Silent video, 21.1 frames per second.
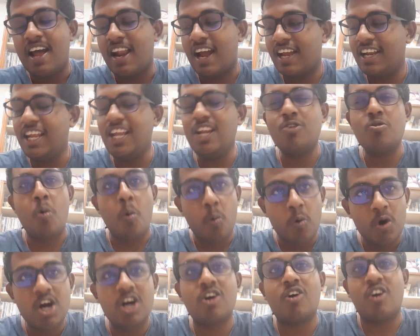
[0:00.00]
I need to
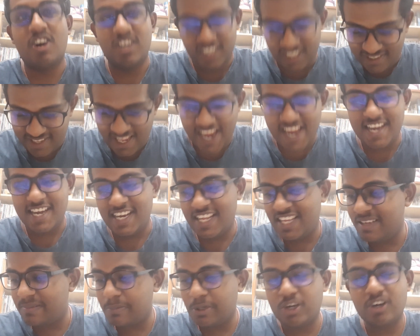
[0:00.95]
work on this
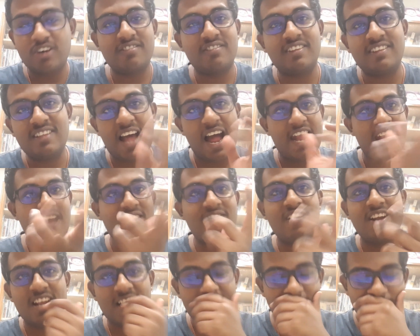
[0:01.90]
ending because I never
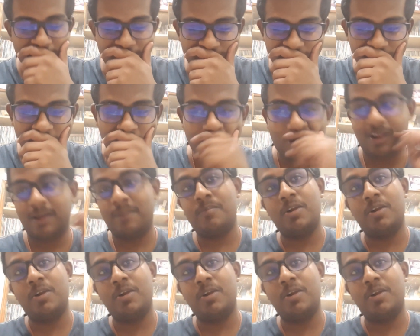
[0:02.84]
done this for a long time.